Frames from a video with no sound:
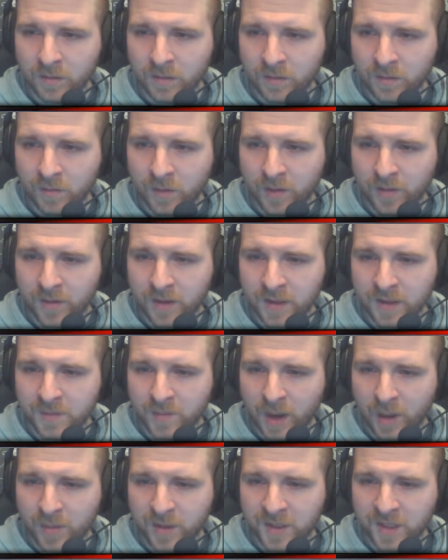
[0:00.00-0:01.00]
Where are these
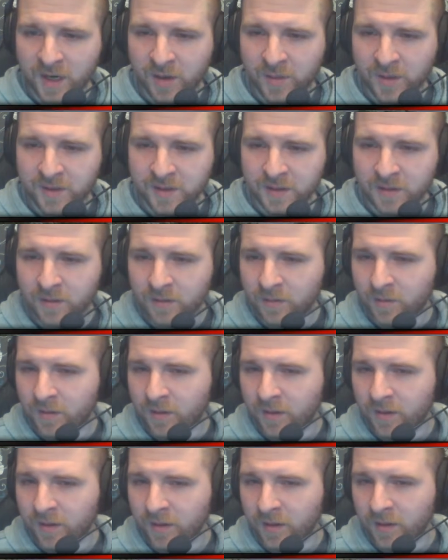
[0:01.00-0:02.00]
mamma jammers?
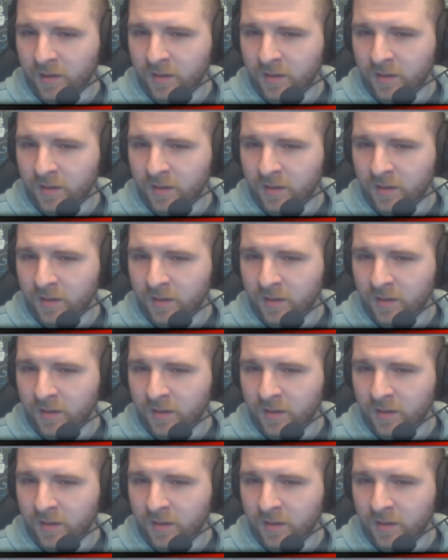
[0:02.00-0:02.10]
Where are they?